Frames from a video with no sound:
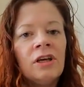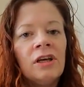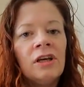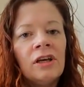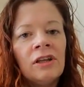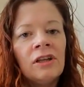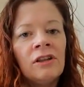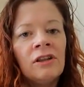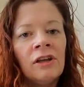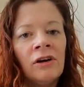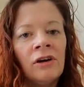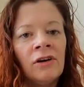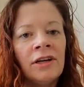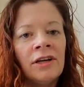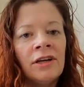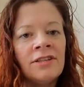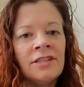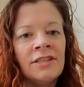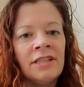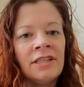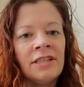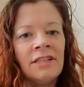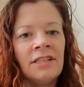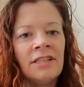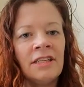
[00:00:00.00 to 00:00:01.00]
there is
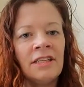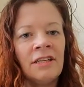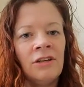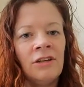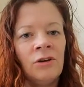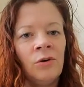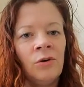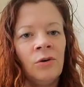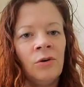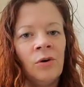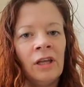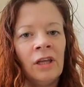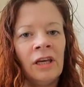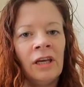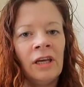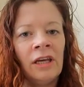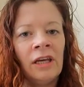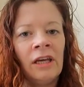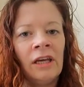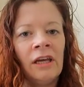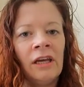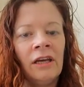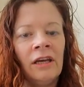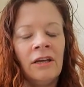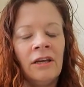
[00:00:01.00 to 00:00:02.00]

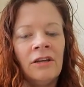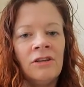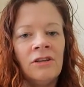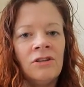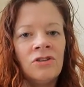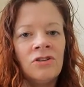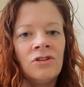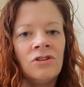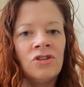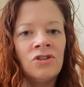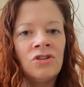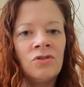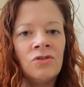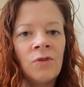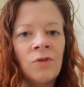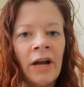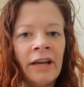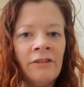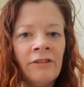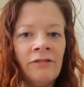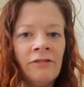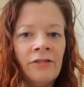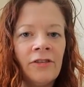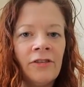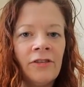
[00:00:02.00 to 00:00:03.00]
continually
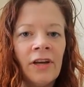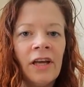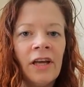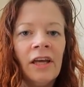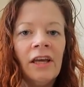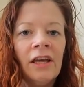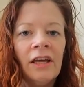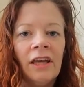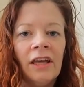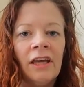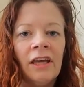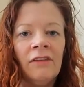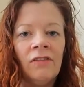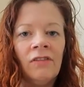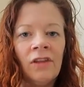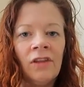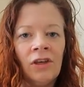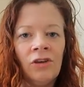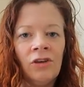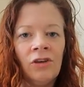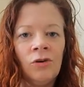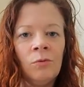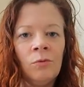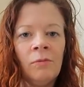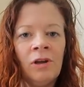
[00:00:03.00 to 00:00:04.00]
strife in the
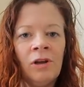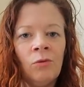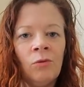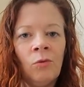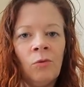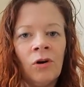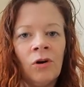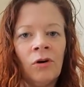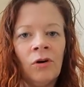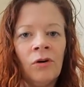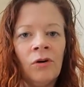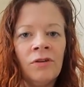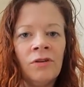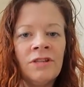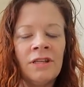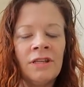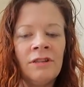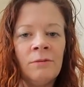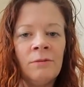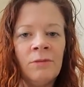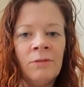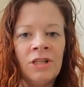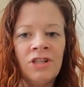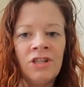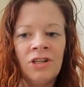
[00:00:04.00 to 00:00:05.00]
human world, in
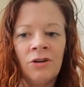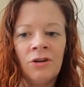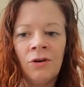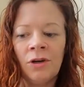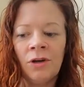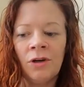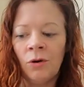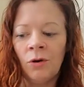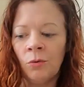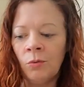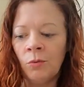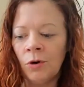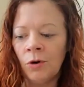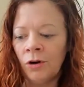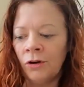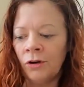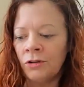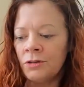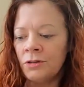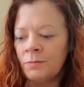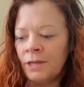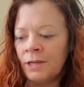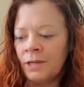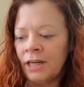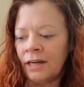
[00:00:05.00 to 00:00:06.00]
the material
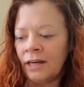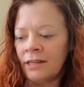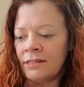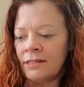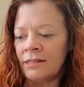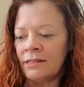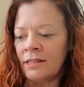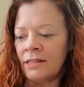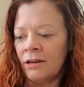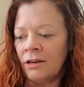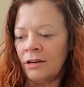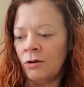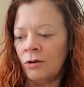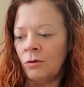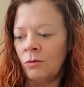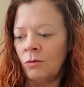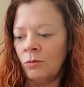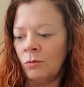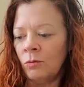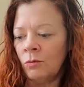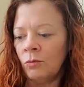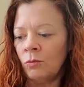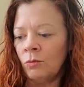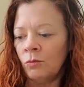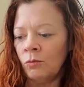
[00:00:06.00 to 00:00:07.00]
world, because there
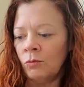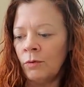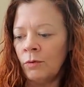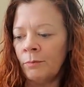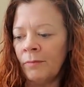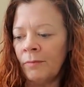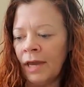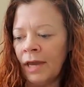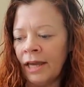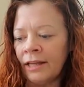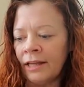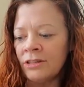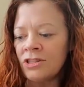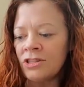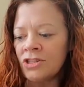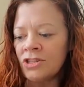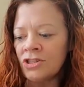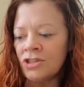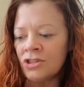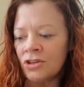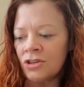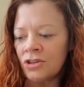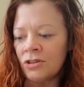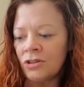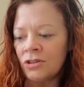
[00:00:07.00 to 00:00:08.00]

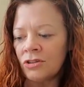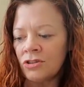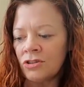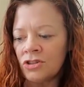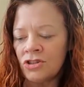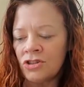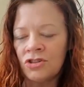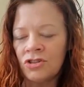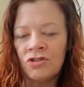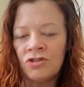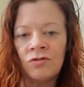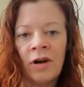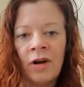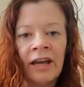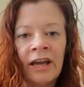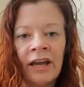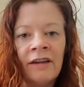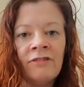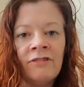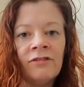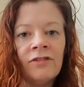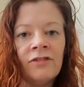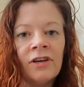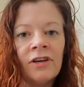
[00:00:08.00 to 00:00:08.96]
remains strife